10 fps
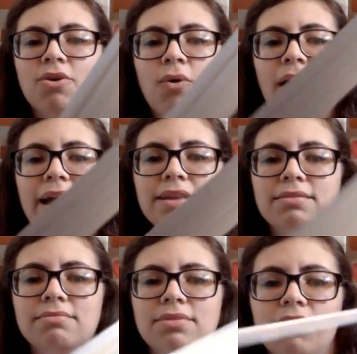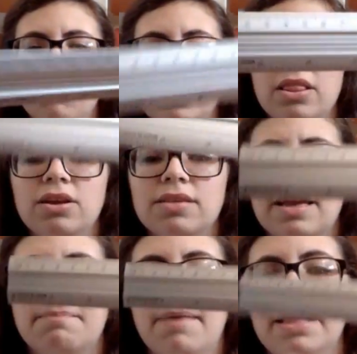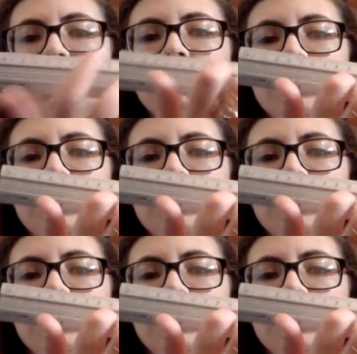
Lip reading: quite different. It looks like metal.